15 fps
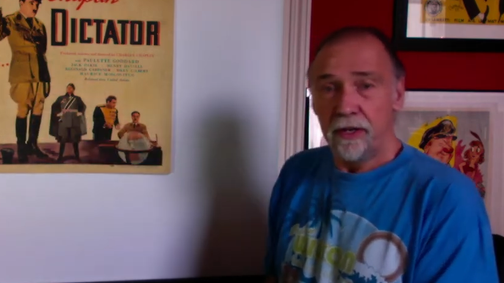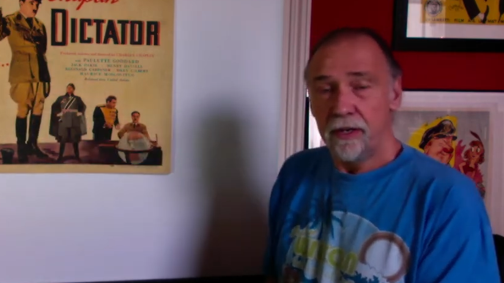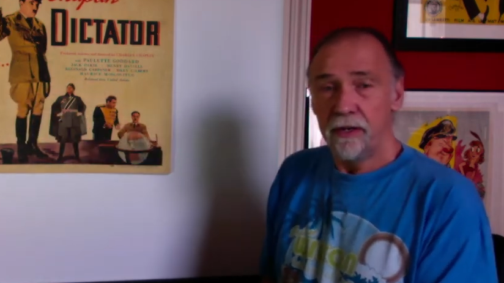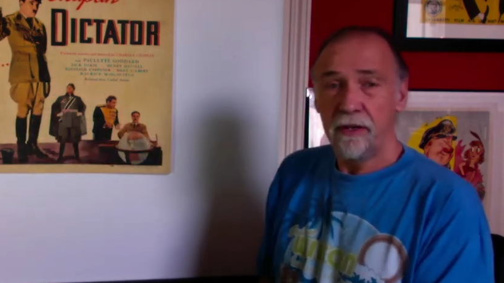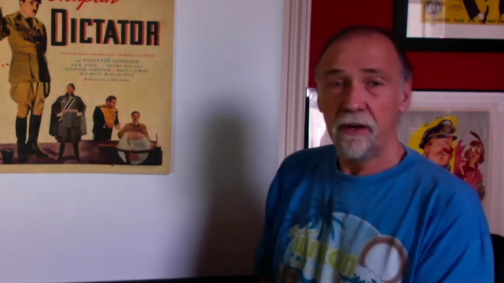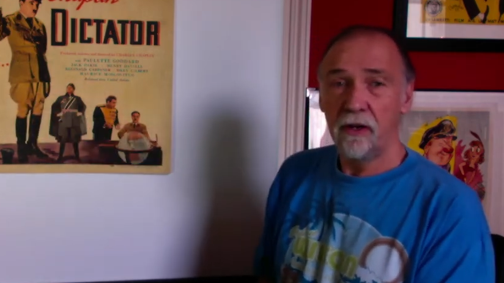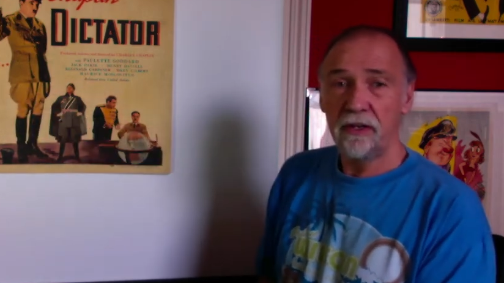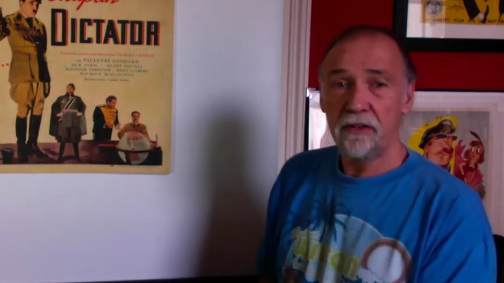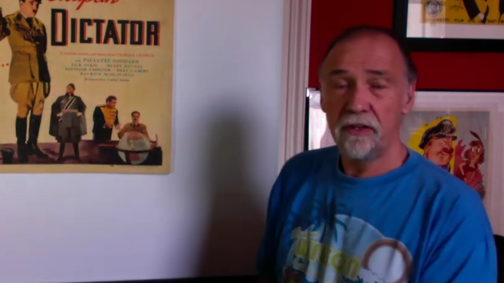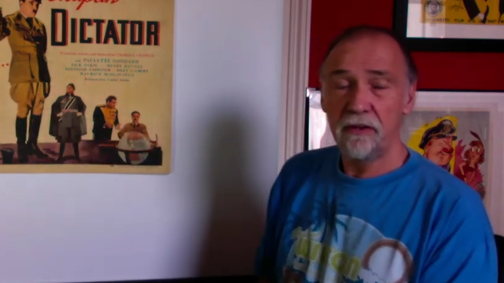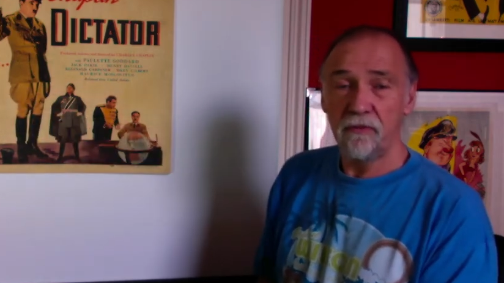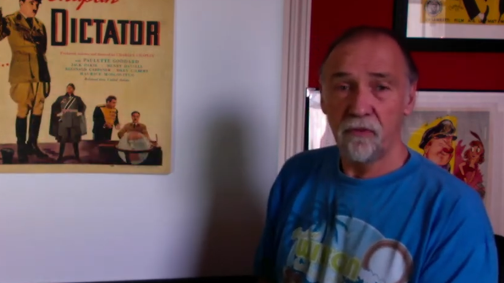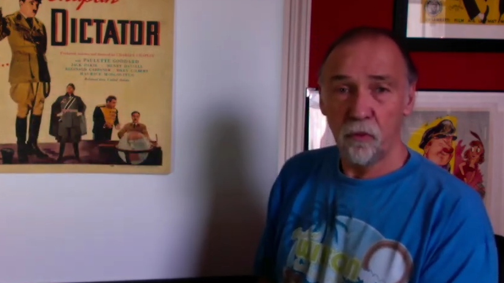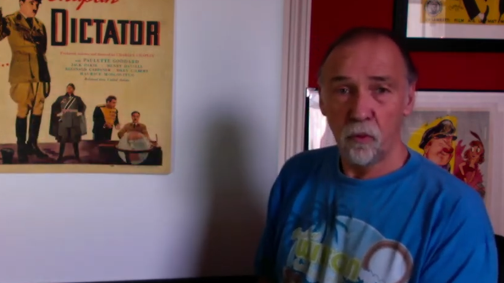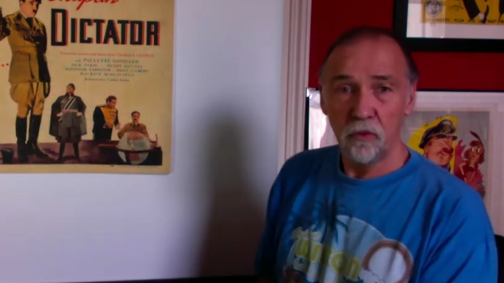
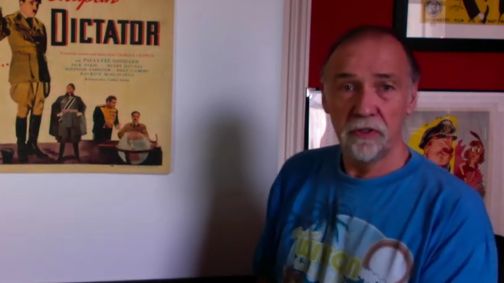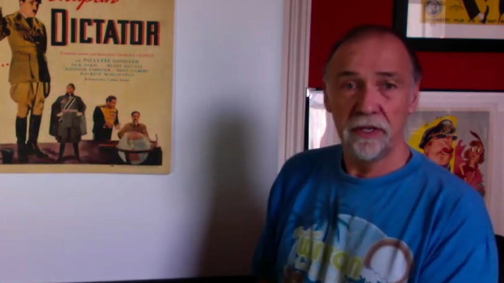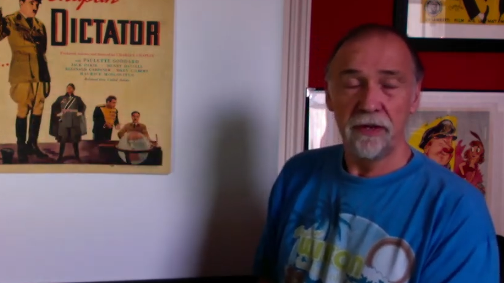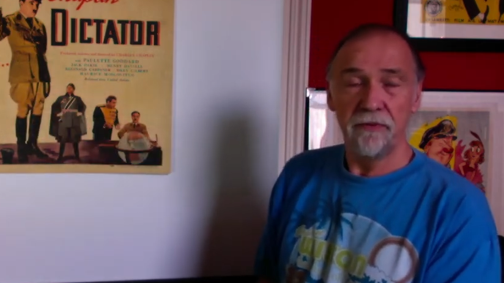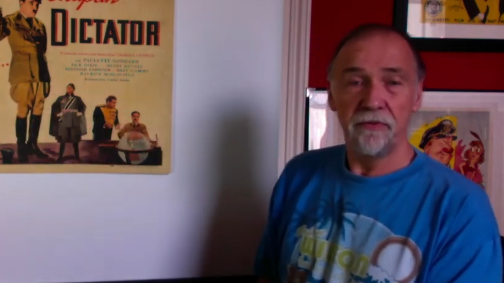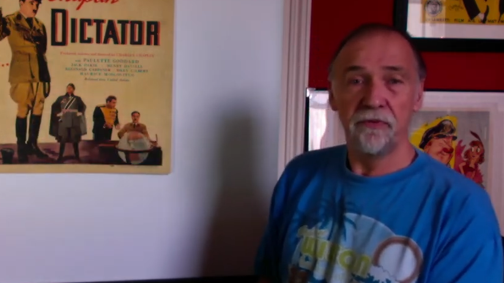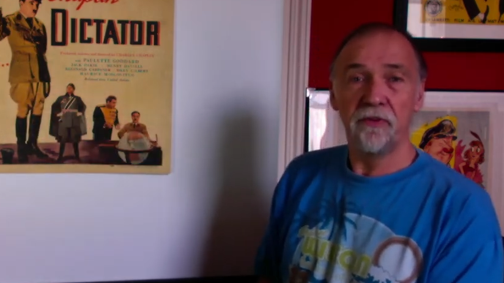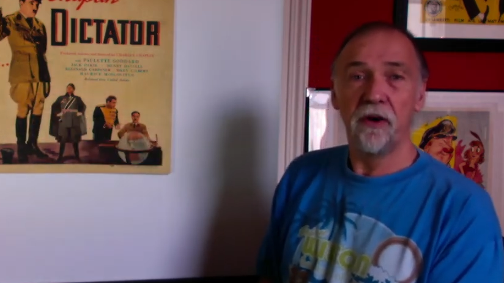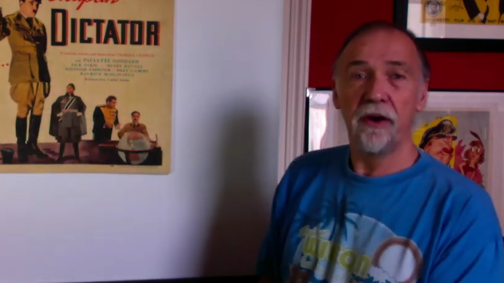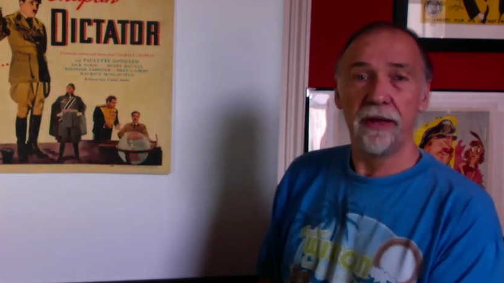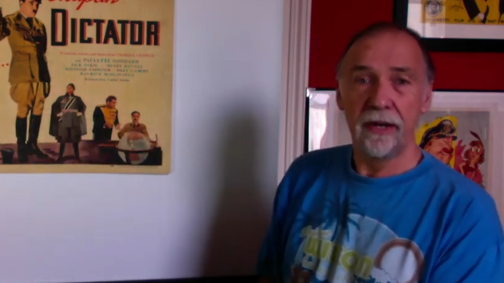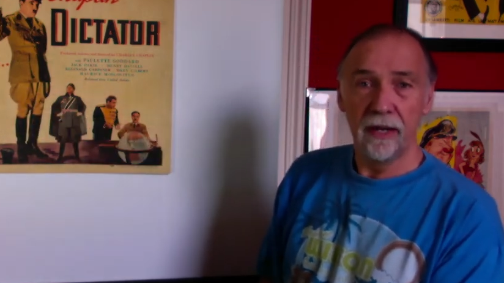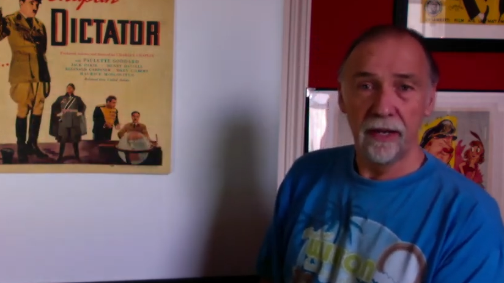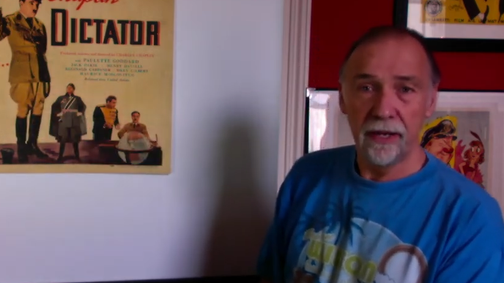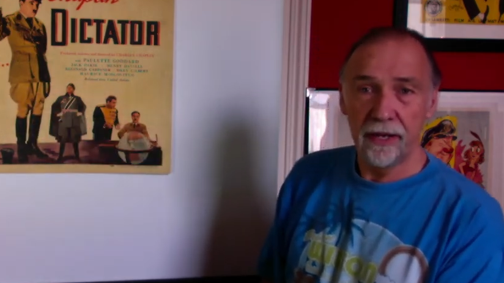1940,
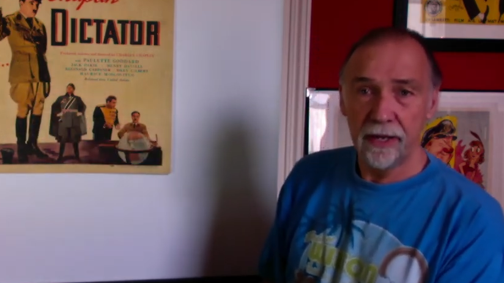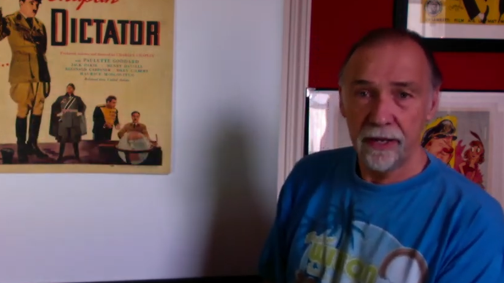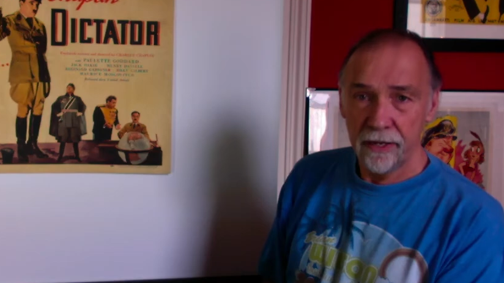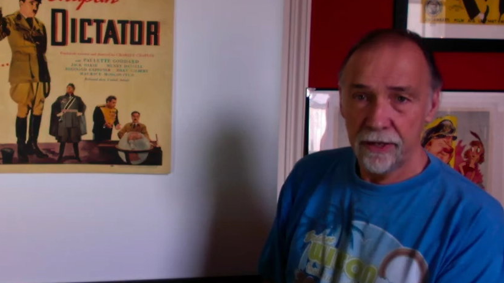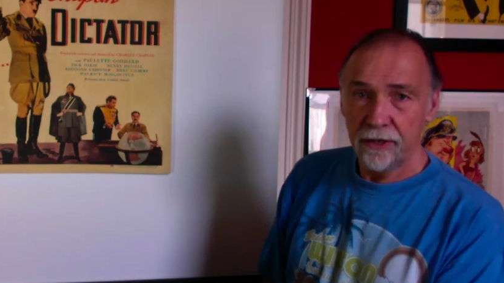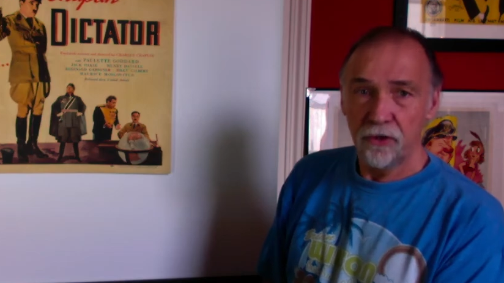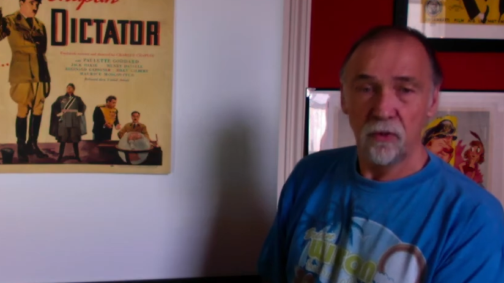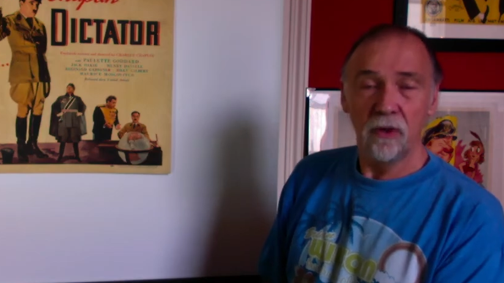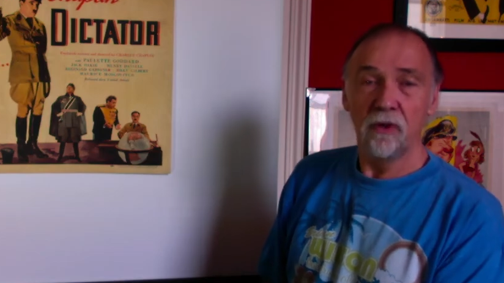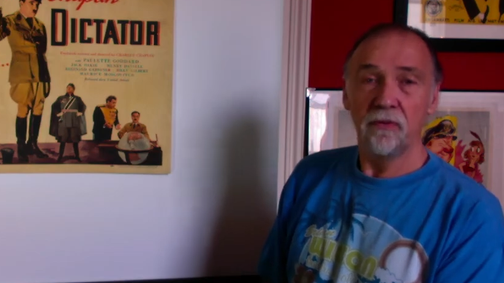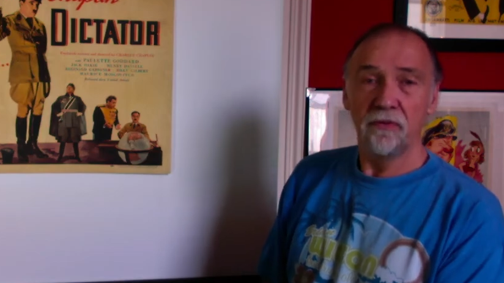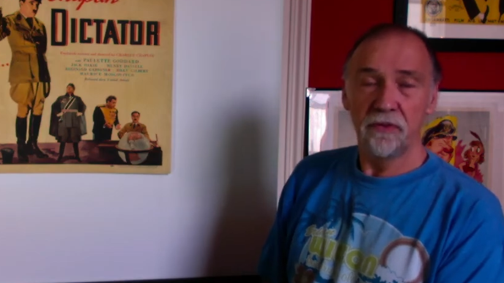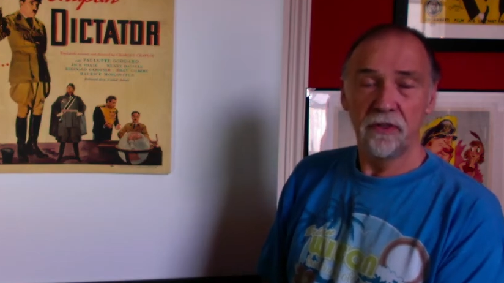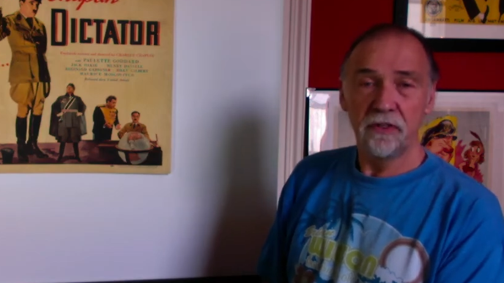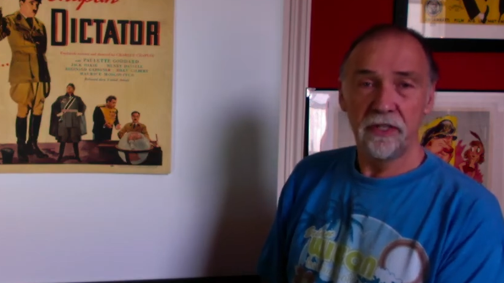finally 12,
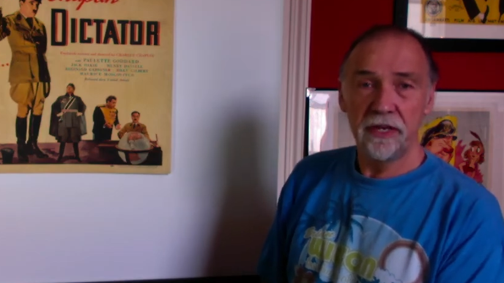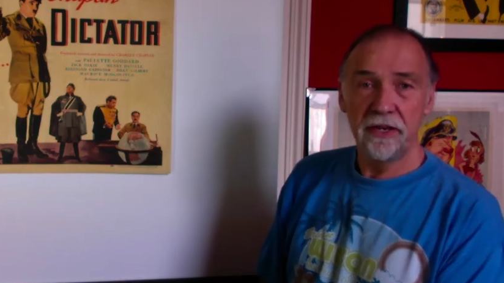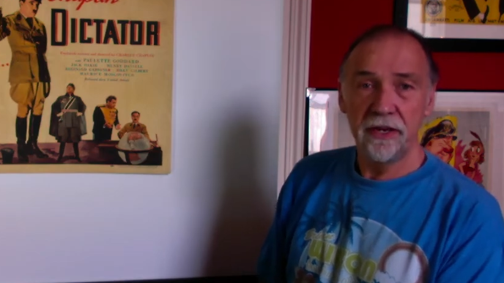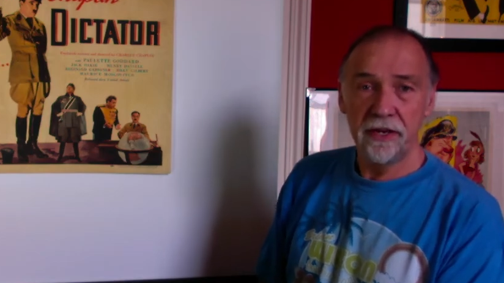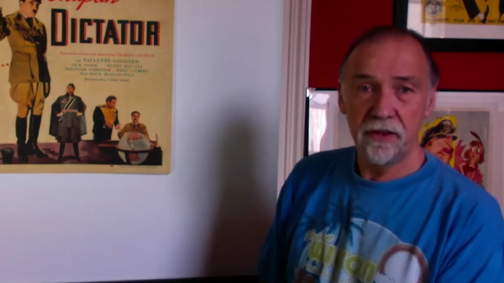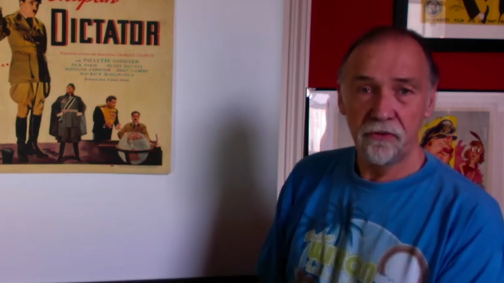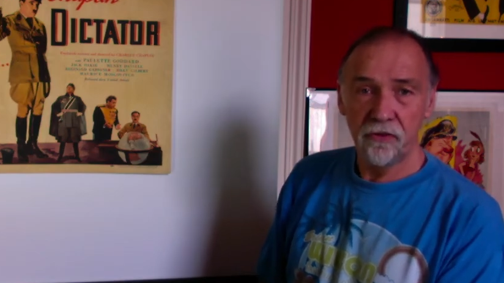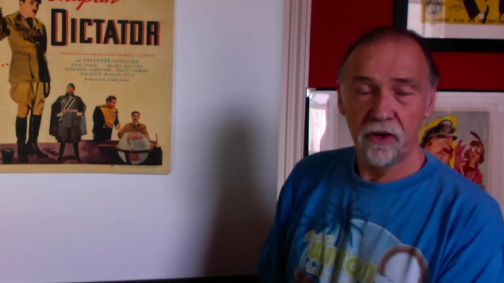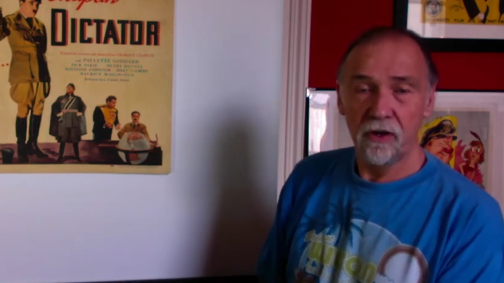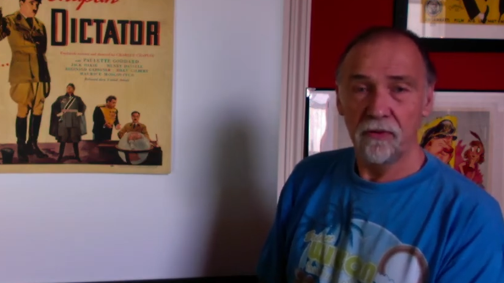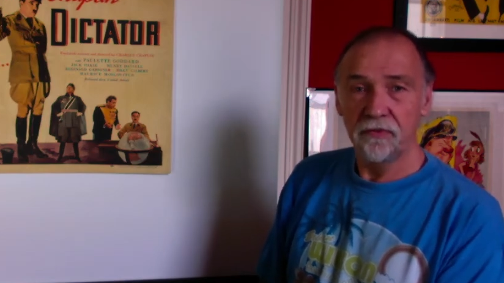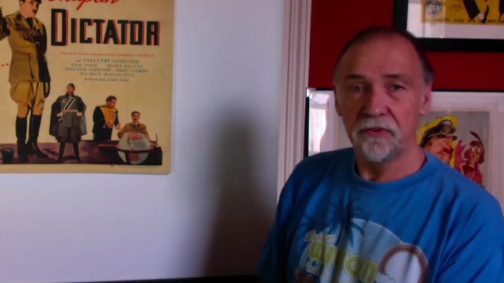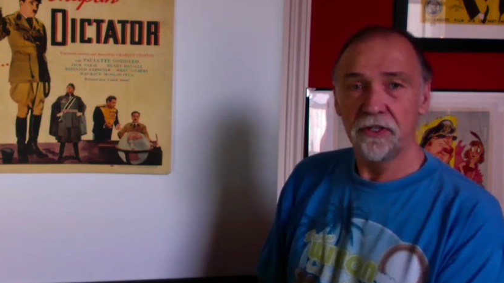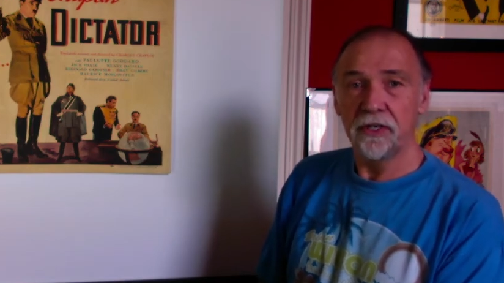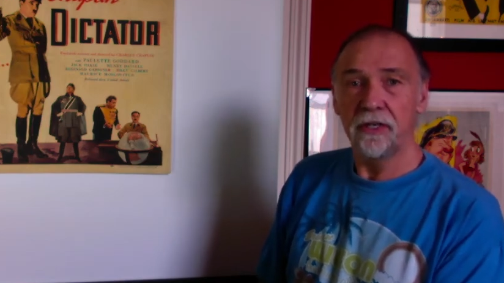13 years
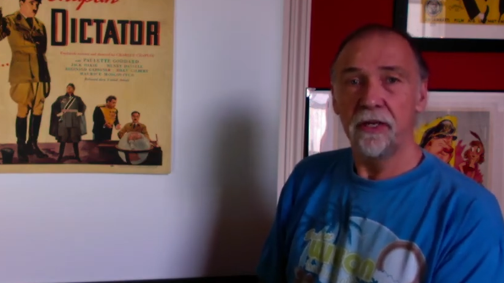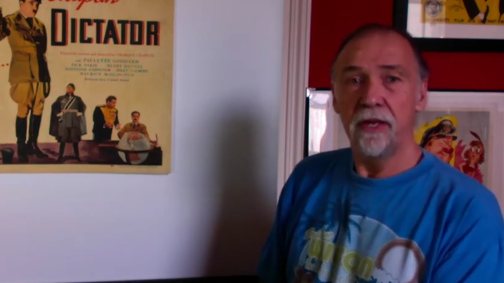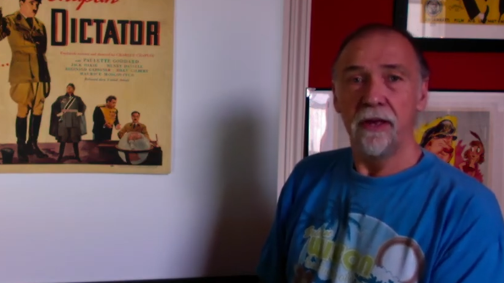after